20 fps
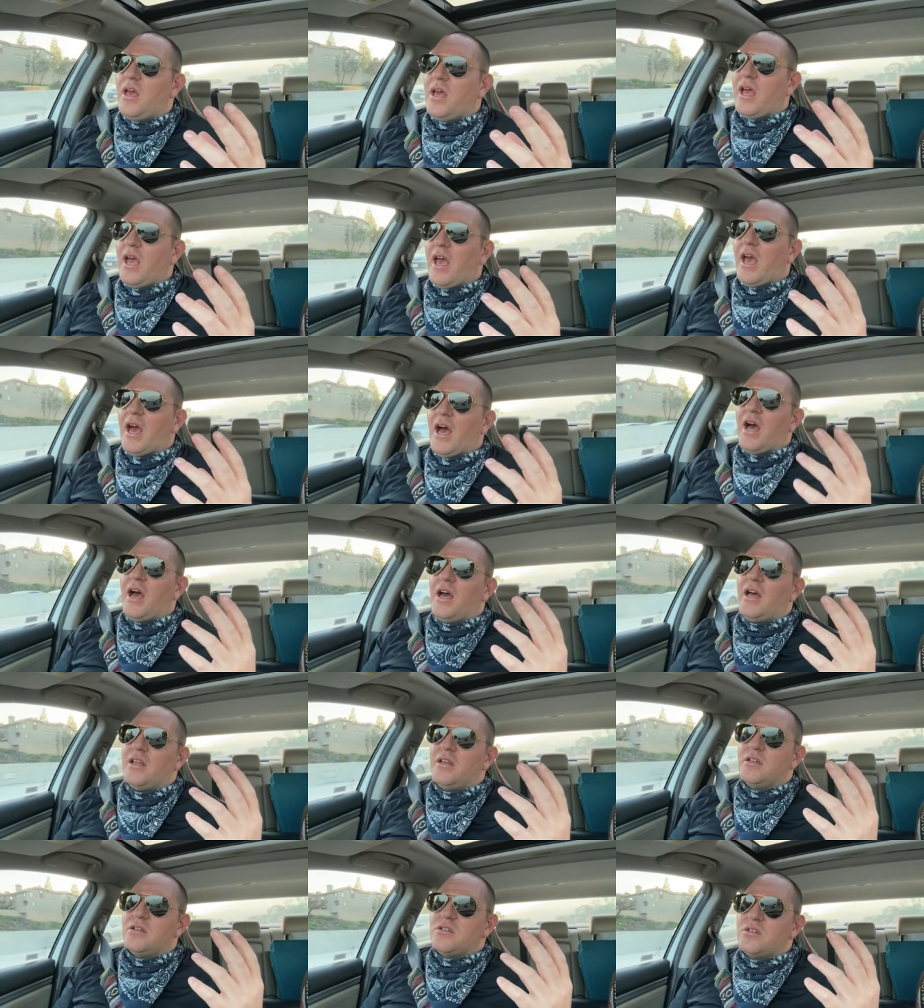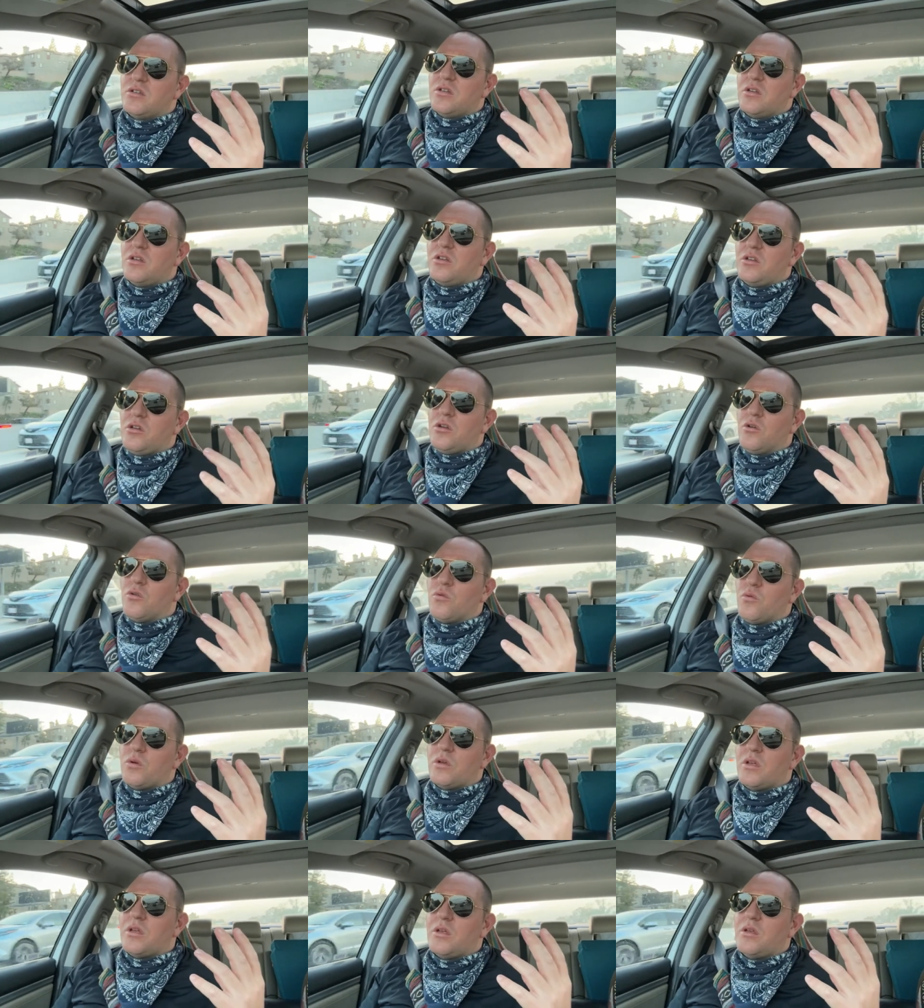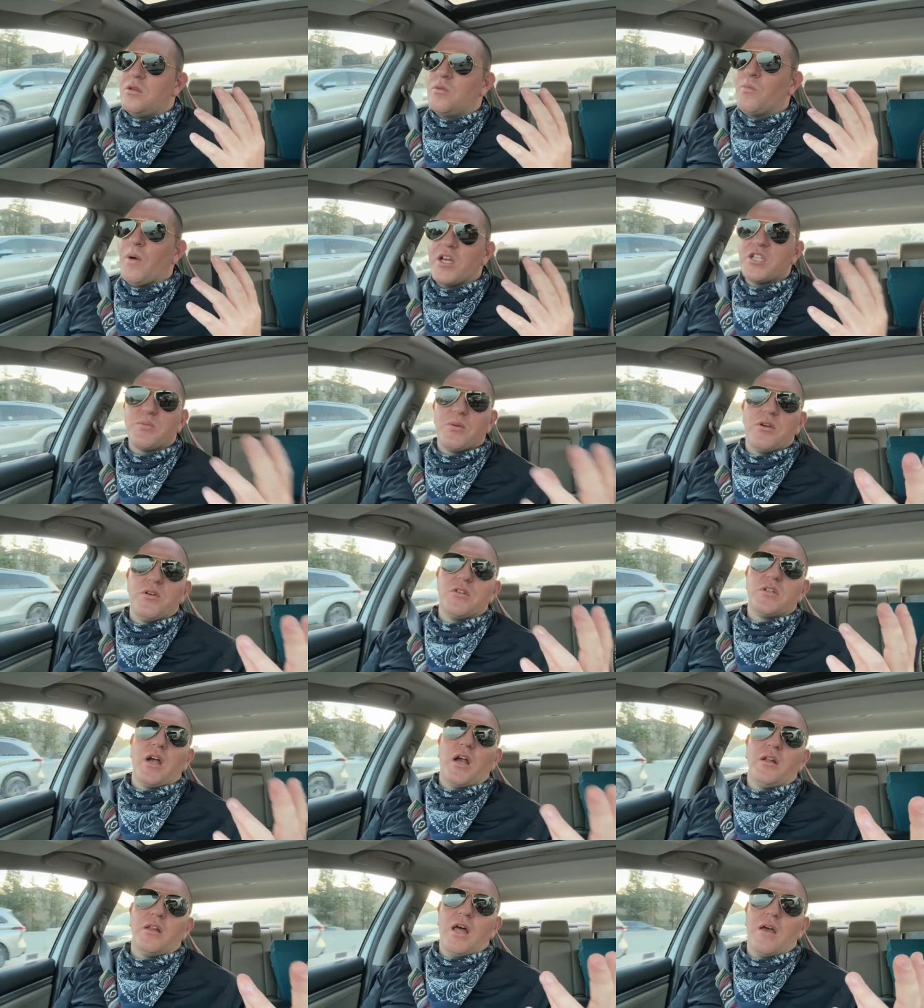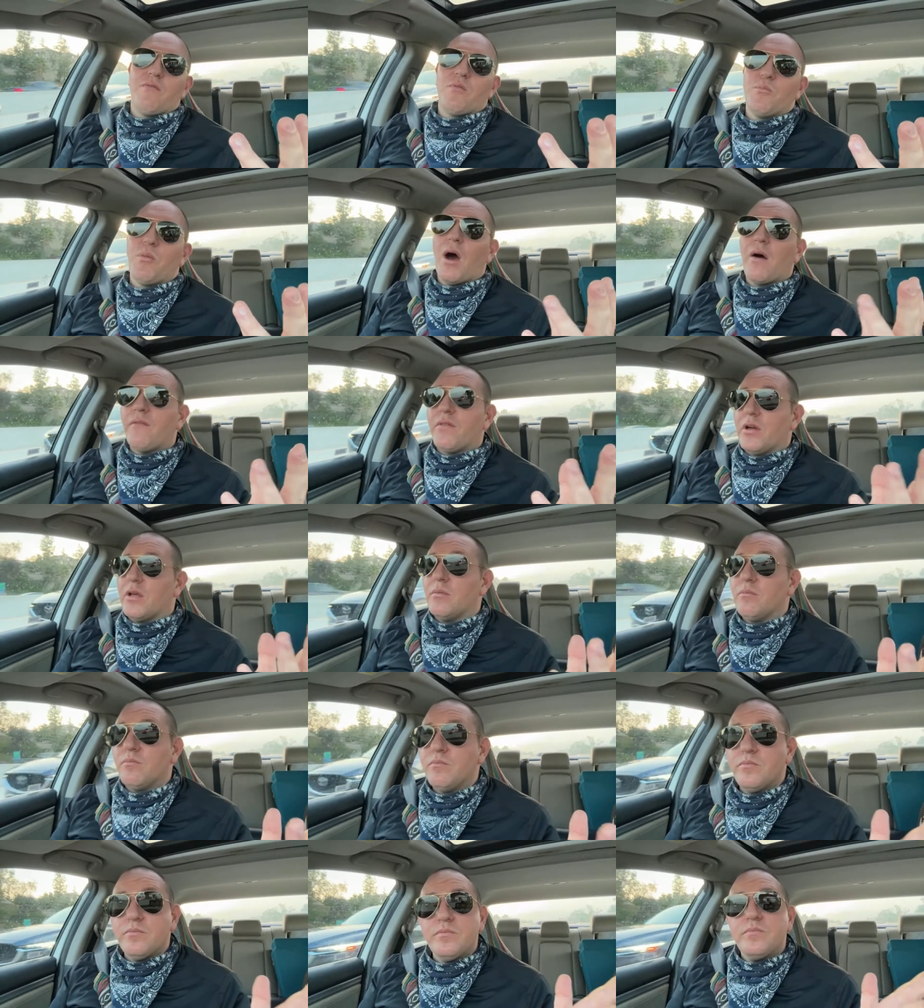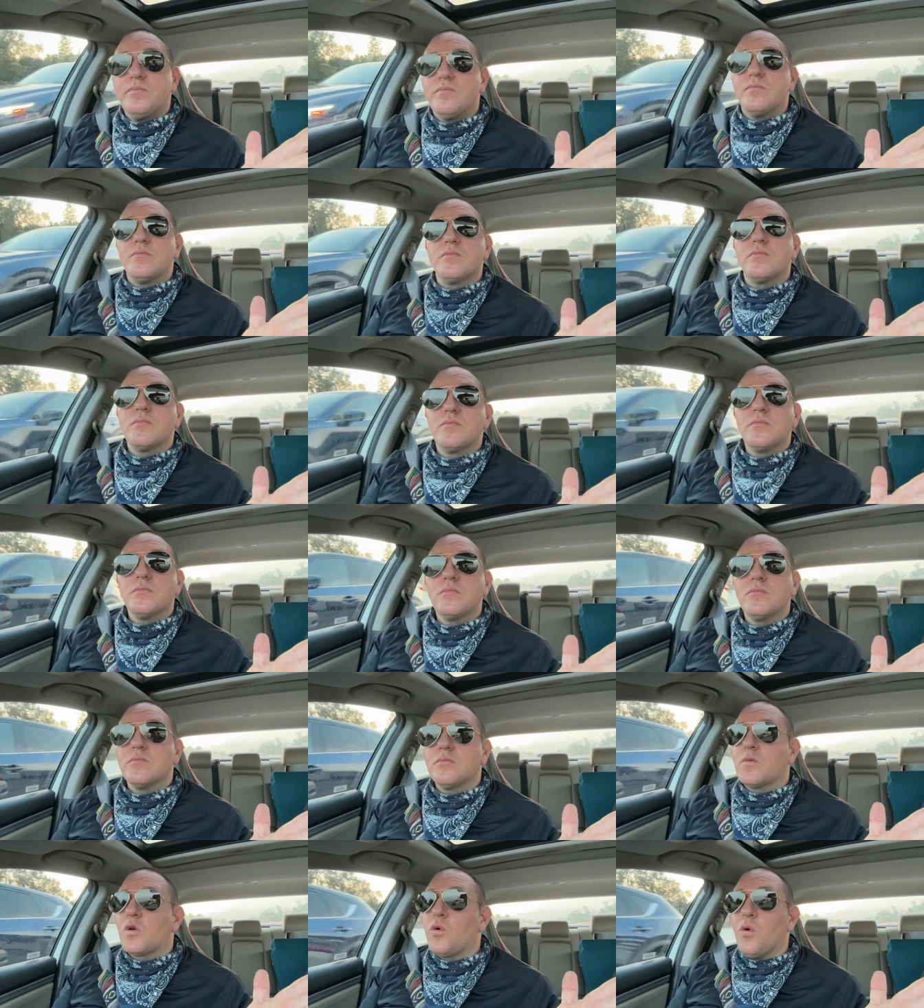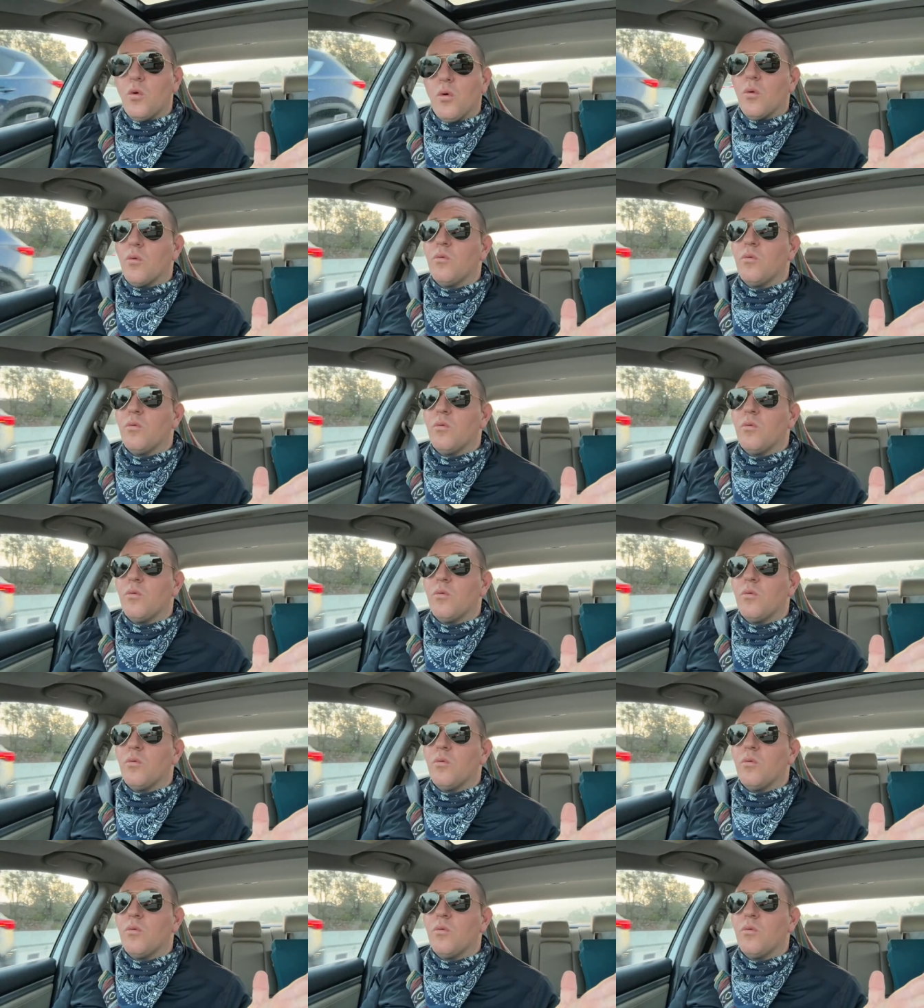And, you might spend your entire life in poverty. Cool,